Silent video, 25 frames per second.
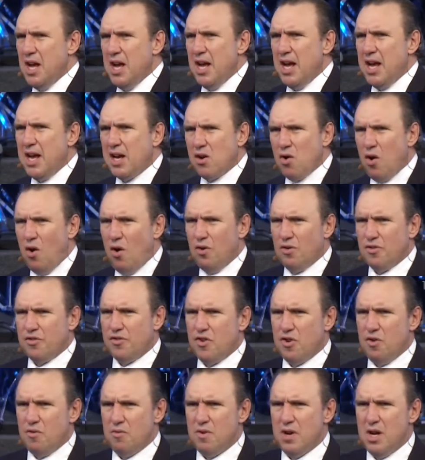He calls
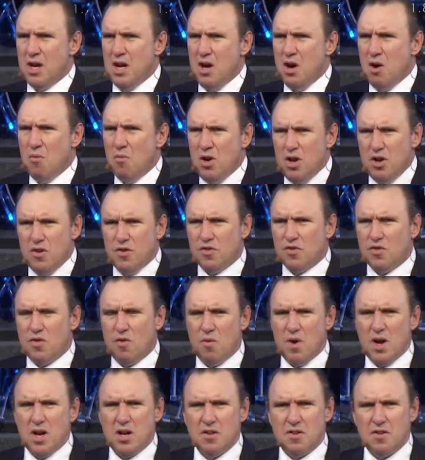you. Will you
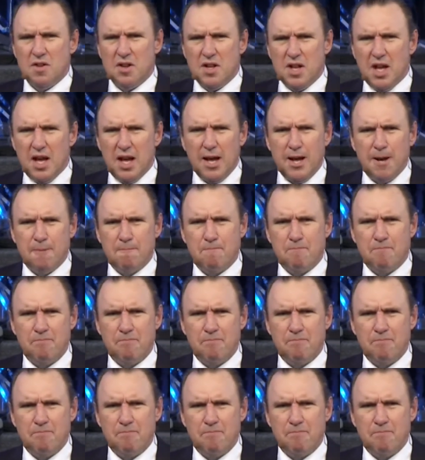surrender today?